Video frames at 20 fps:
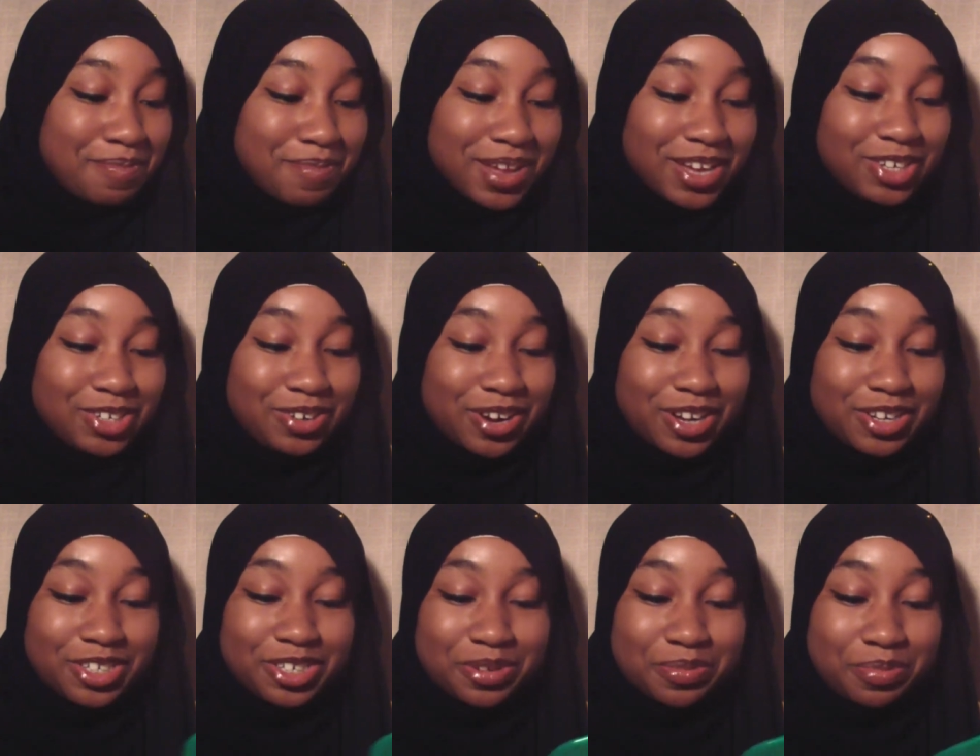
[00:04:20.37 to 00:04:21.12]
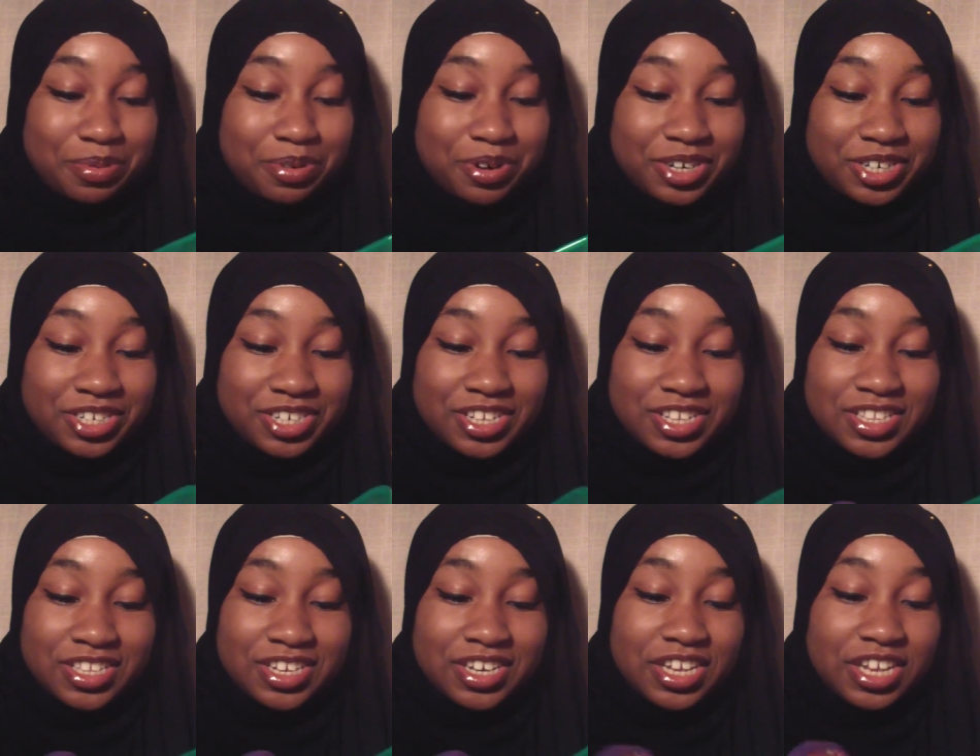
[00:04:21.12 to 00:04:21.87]
Measure out your
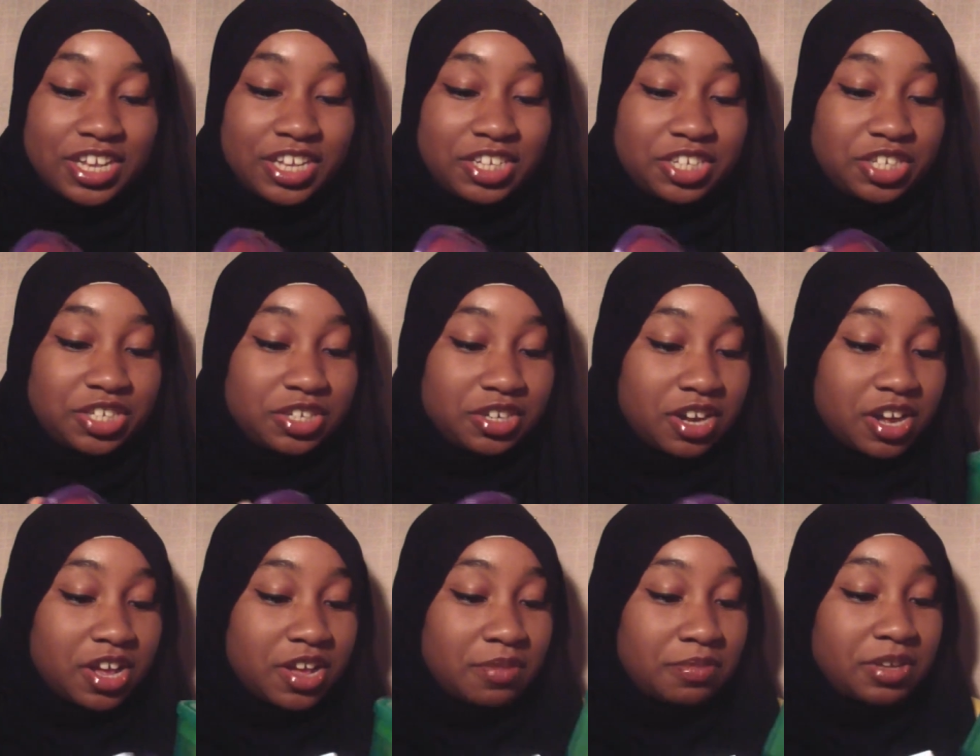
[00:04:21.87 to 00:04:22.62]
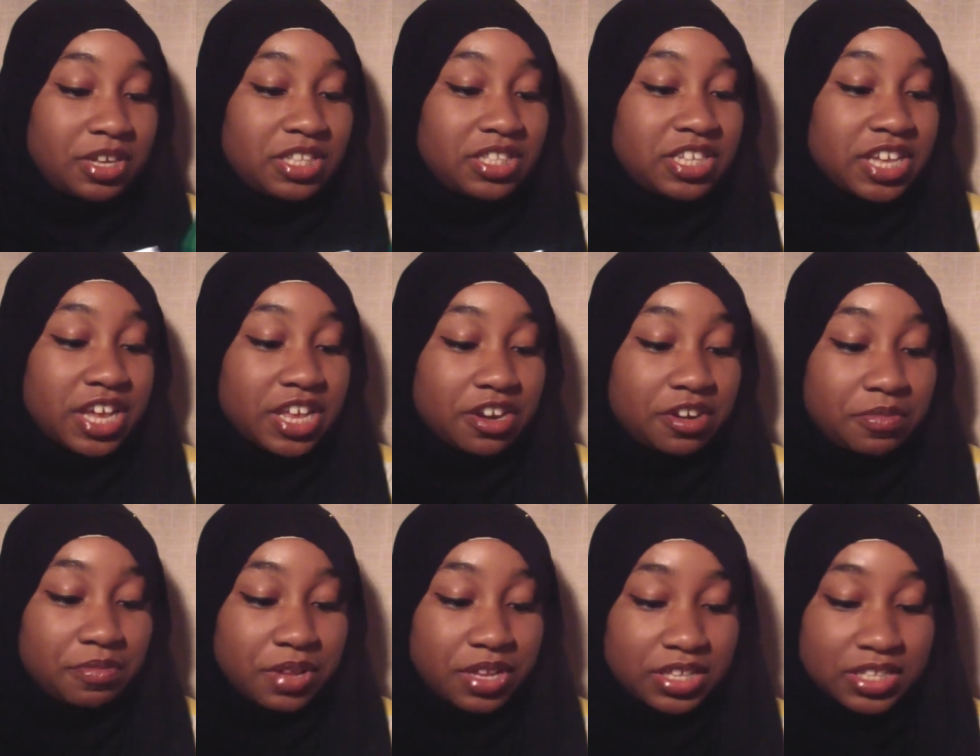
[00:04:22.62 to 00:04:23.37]
portions, and each
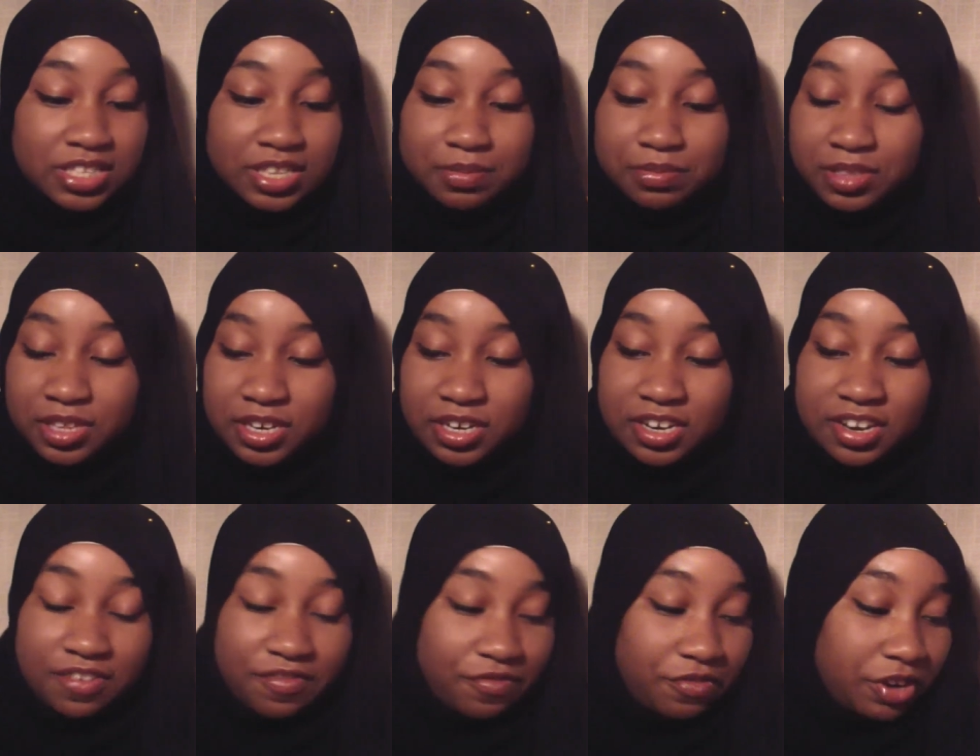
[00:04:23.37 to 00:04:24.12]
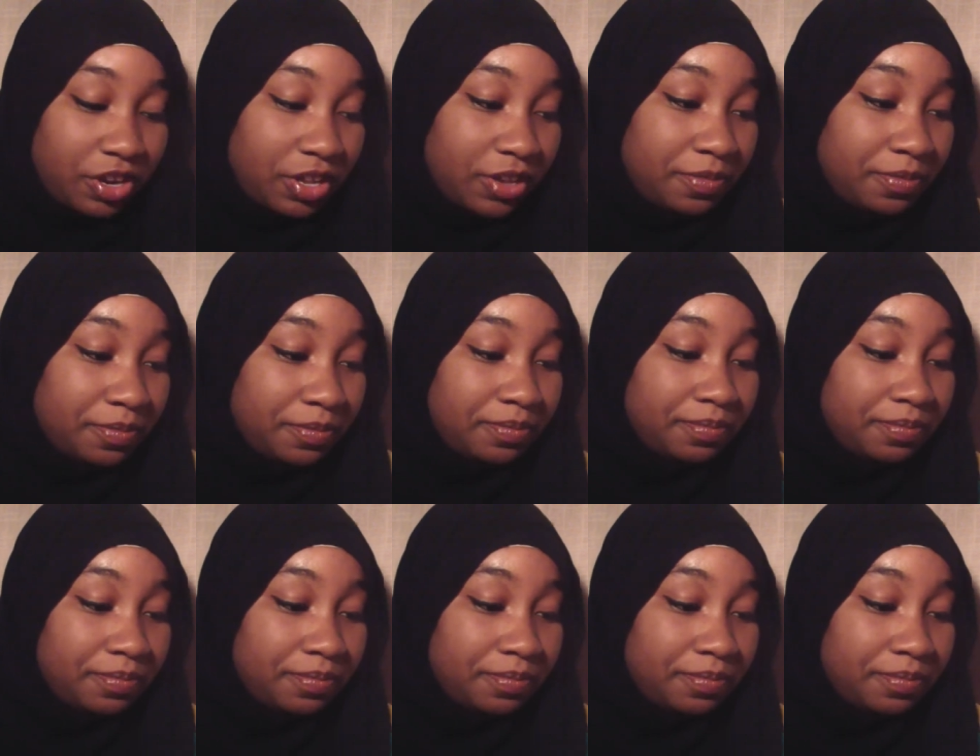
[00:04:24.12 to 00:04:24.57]
container means something different.